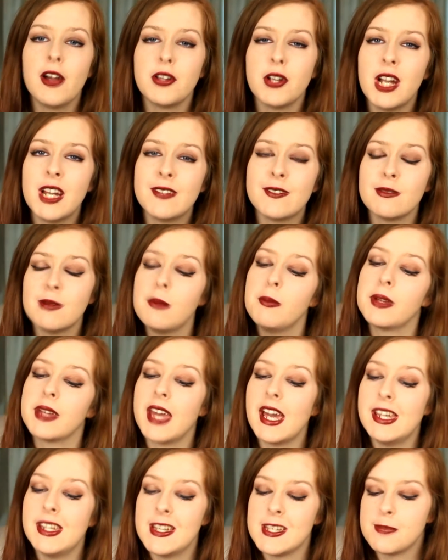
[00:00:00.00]
I don't even remember
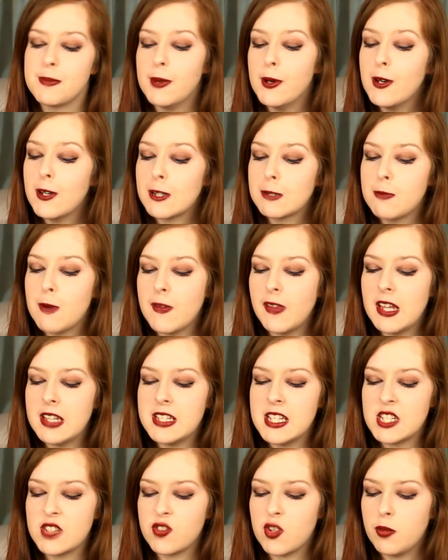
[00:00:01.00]
getting this book, but
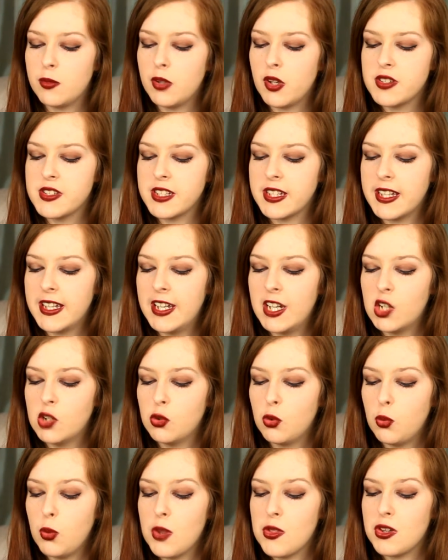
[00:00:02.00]
this is from Notting
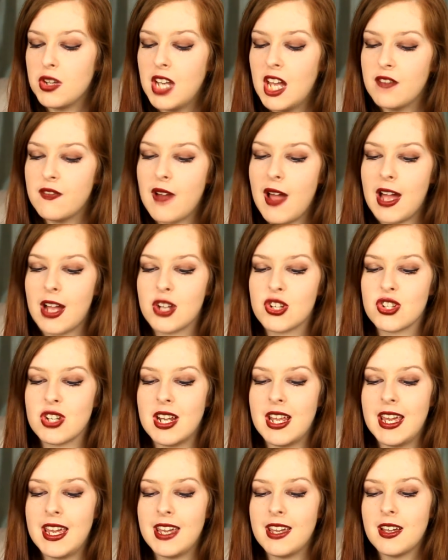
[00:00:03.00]
Hill with Love
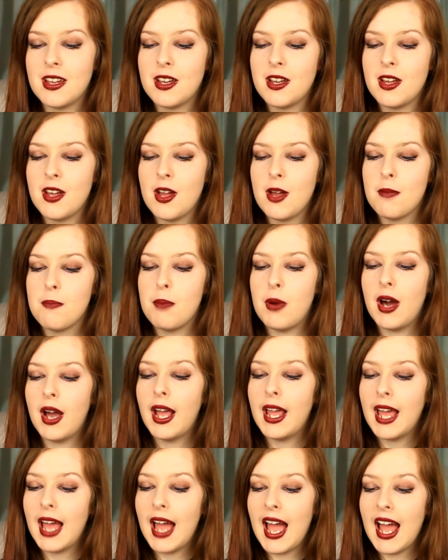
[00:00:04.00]
Actually
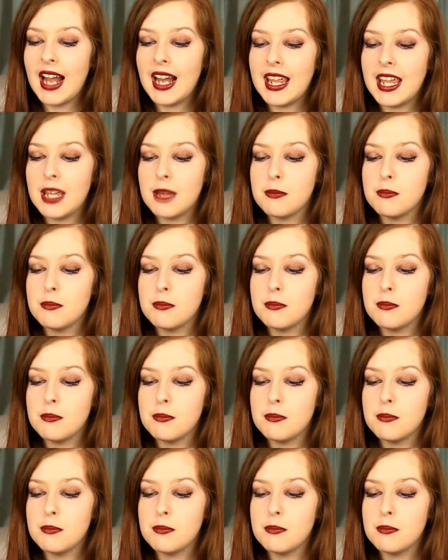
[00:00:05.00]
by Ali